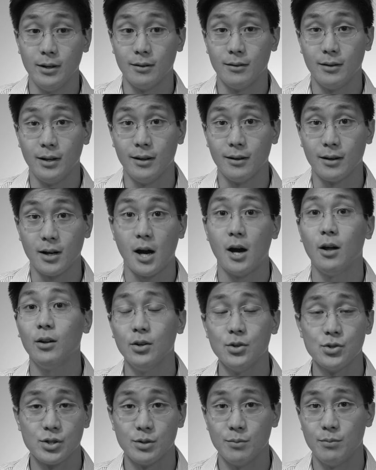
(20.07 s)
in
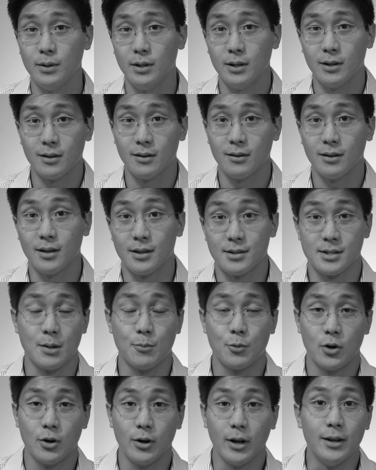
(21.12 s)
college to be a
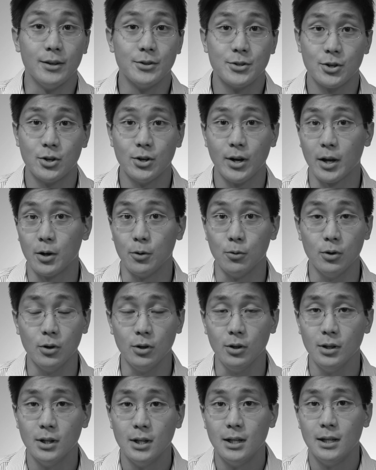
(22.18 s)
summer intern at
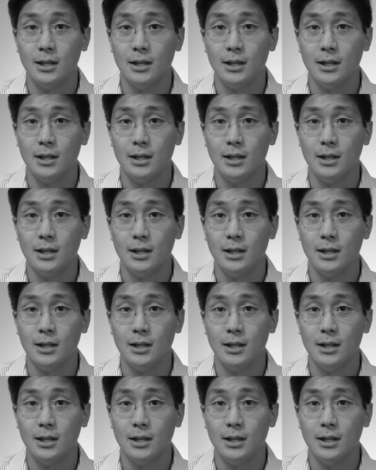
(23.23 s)
Google.